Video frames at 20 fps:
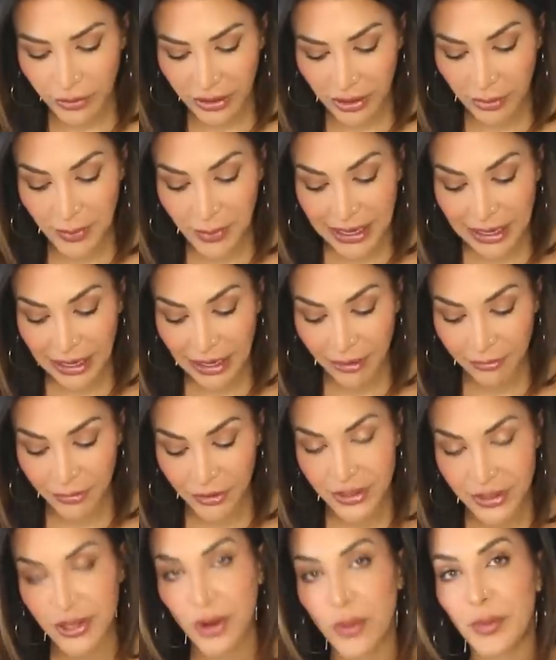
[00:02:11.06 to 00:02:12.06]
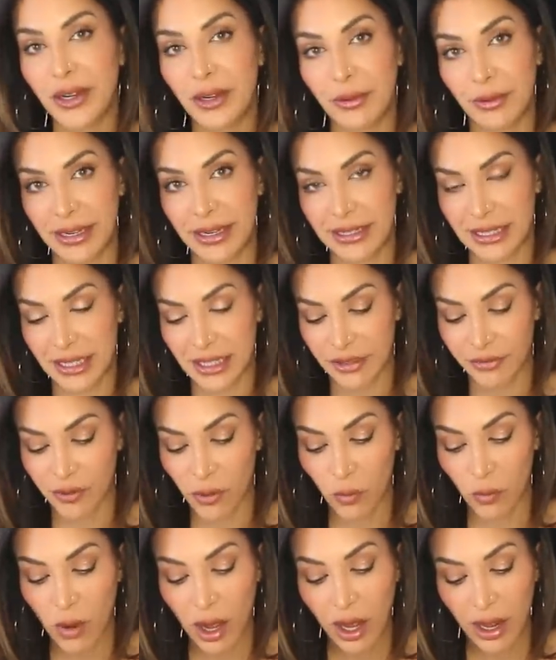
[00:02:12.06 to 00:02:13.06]
with me for so many reasons. For
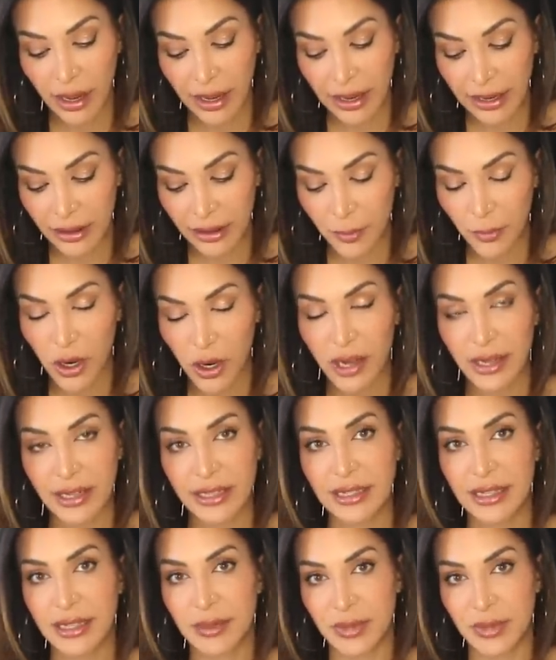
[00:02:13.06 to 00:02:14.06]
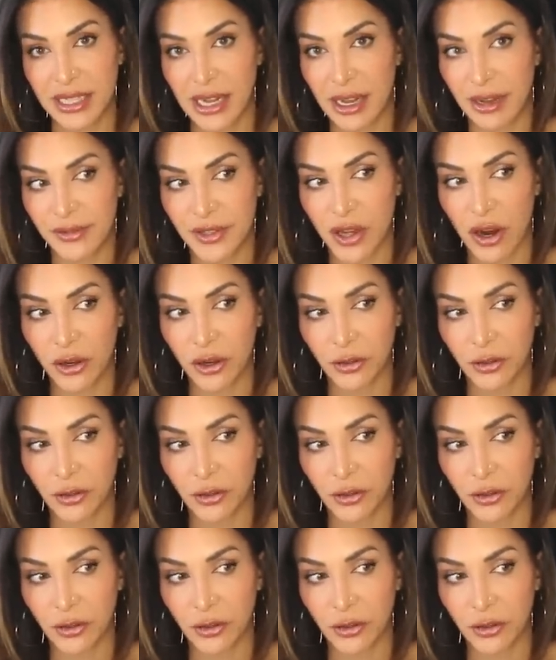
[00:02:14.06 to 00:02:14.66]
one, the products themselves are